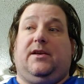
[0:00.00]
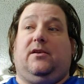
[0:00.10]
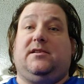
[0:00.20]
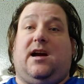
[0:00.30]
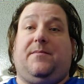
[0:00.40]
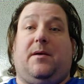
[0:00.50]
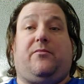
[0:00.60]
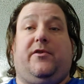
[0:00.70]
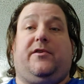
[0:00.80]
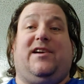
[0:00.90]
The only time
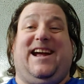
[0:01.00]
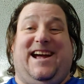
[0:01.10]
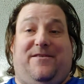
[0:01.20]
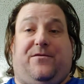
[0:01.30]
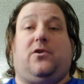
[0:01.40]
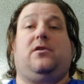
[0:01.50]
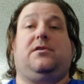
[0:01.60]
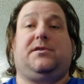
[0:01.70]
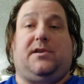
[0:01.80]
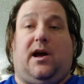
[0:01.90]
that printer ever
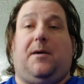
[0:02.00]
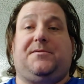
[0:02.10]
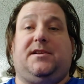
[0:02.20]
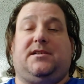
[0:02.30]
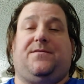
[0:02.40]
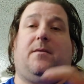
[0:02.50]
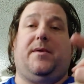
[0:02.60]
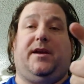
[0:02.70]
stops is if I'm